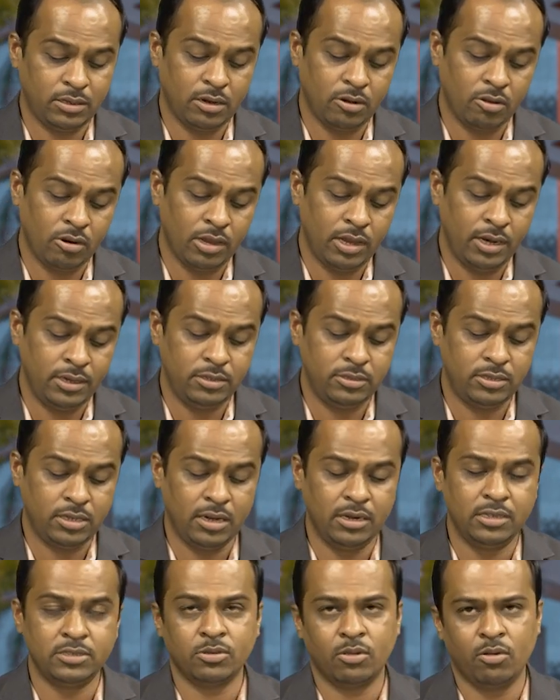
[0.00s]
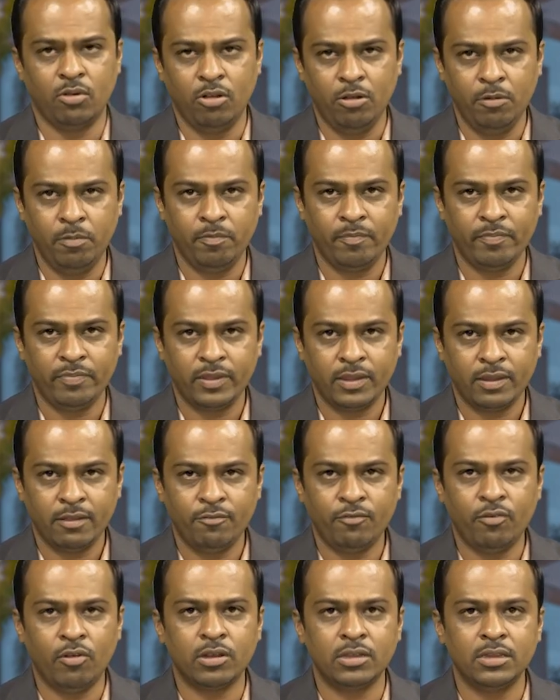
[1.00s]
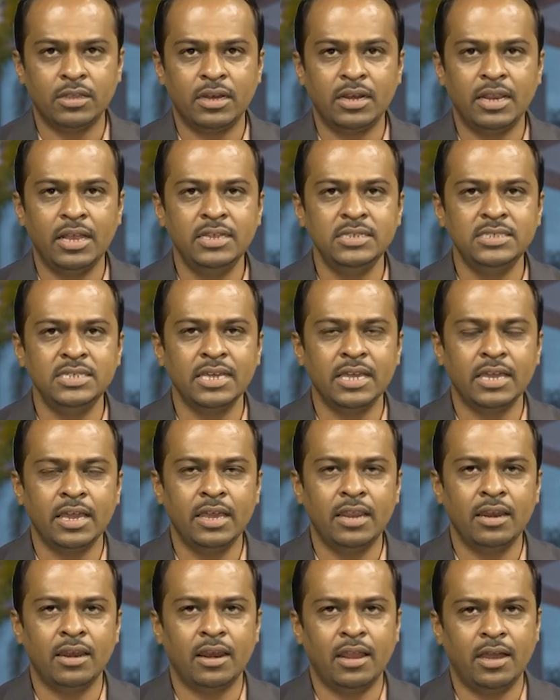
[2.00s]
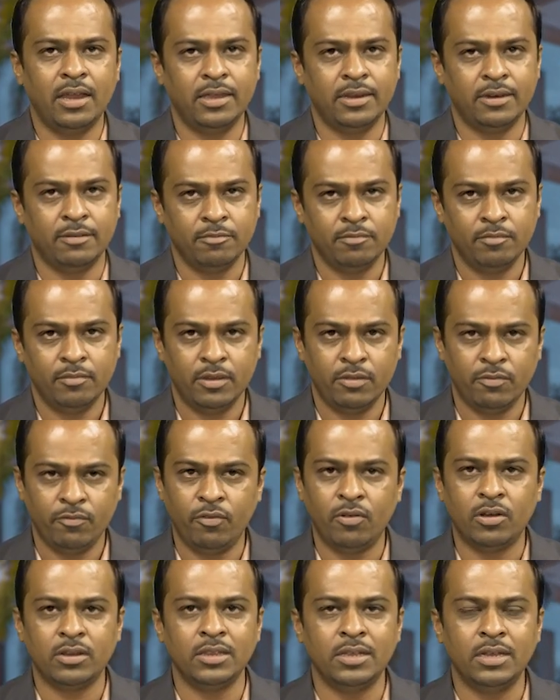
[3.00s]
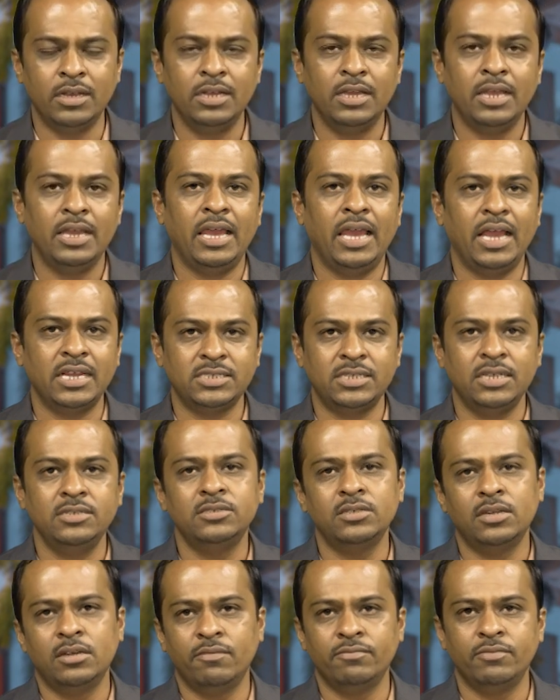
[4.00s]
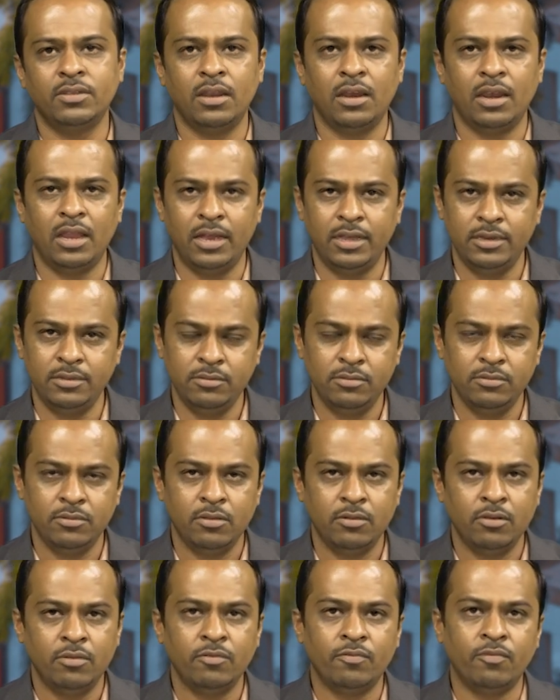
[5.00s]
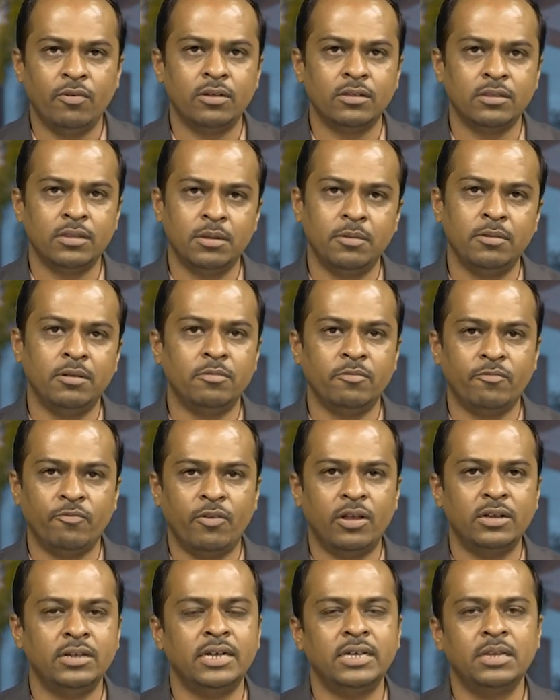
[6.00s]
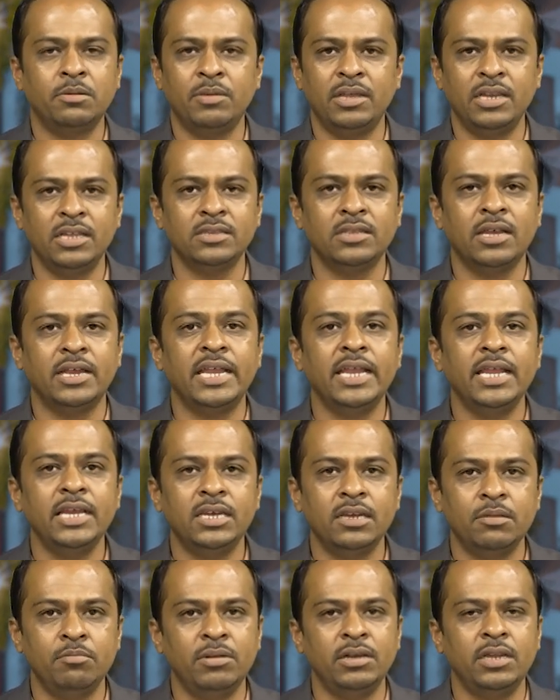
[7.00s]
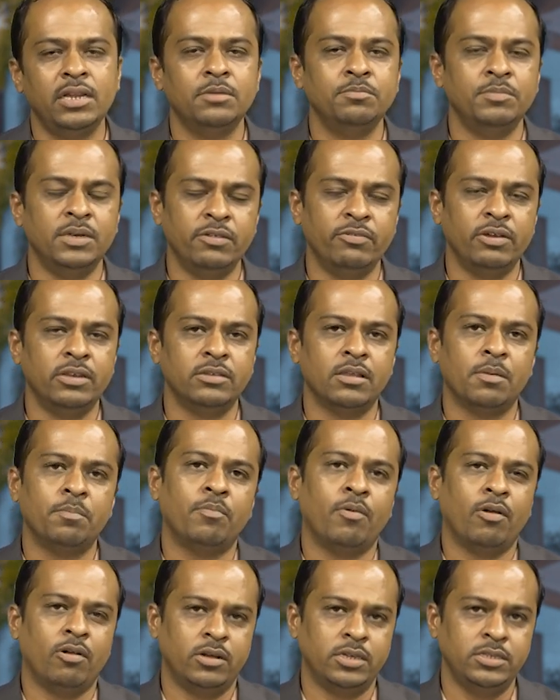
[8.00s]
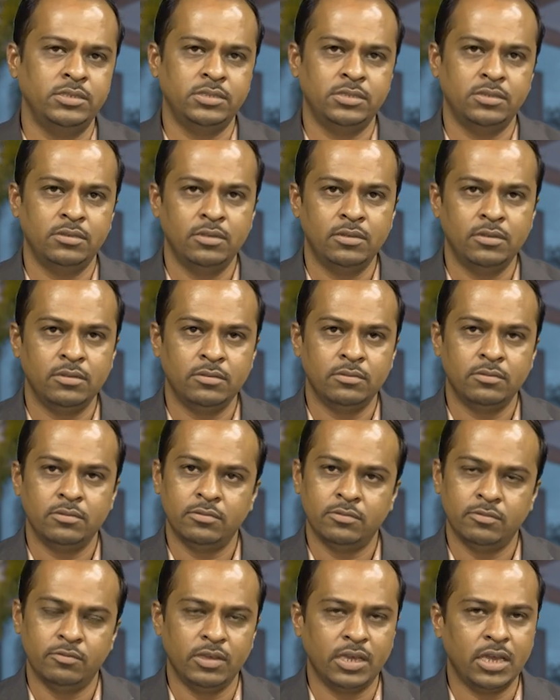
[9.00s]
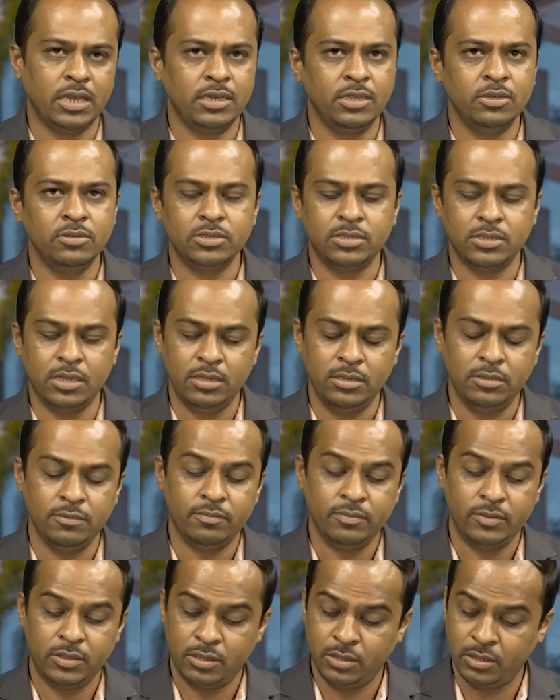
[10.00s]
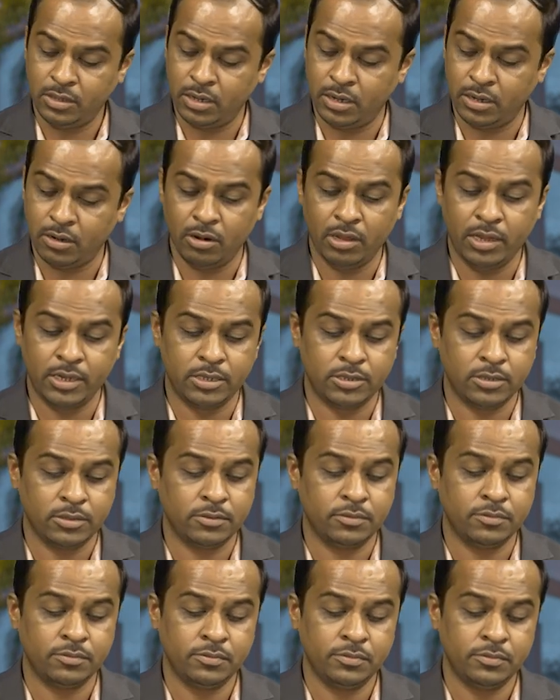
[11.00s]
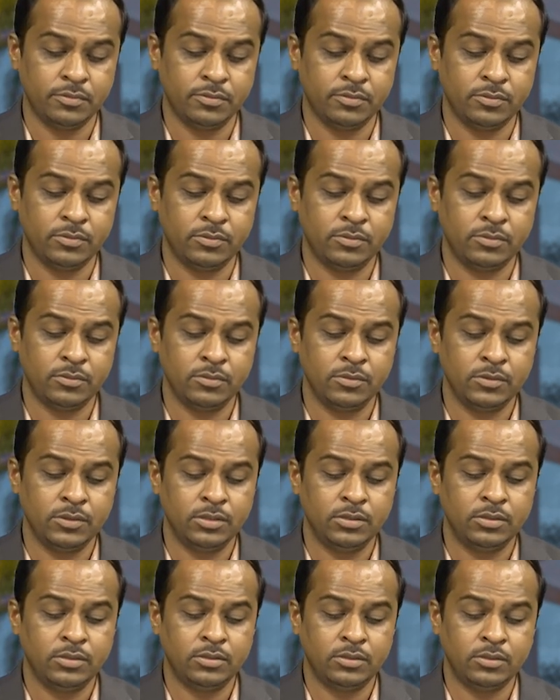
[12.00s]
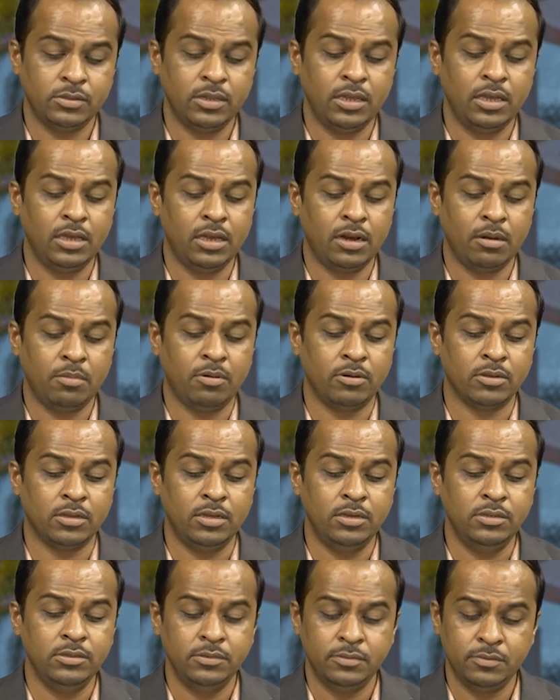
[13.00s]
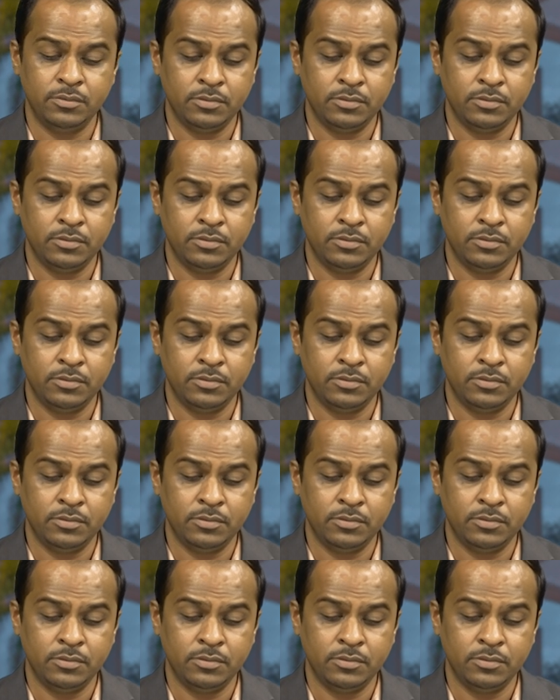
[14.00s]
theodolite telescope for the ranging a line, for the extension of the line, for determining the intermediate between the points we can use the theodolite. So here about the